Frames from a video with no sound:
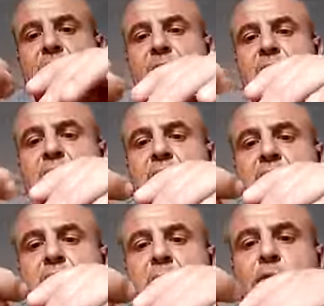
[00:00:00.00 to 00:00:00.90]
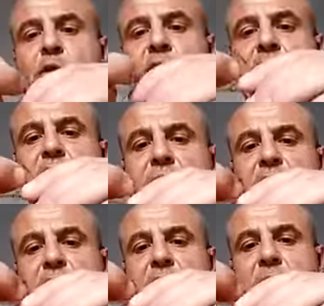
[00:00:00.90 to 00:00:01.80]
I'm working on
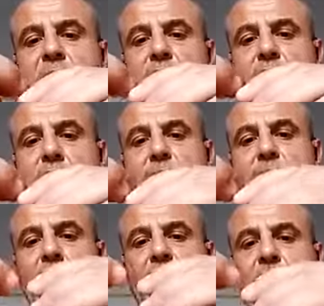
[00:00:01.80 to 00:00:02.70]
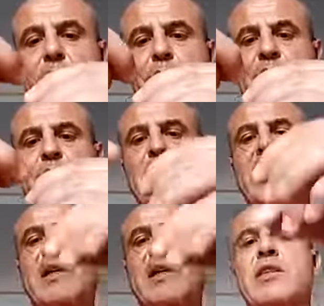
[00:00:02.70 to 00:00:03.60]
the
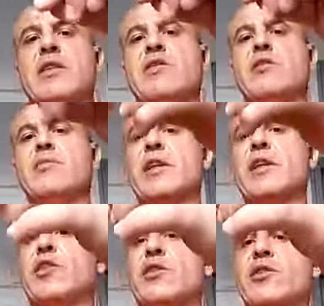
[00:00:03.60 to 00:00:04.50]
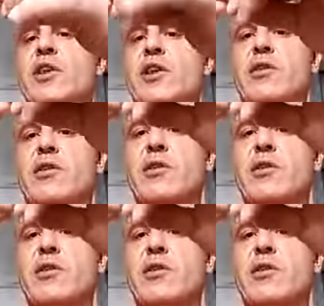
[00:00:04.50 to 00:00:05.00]
possibility to make turns here.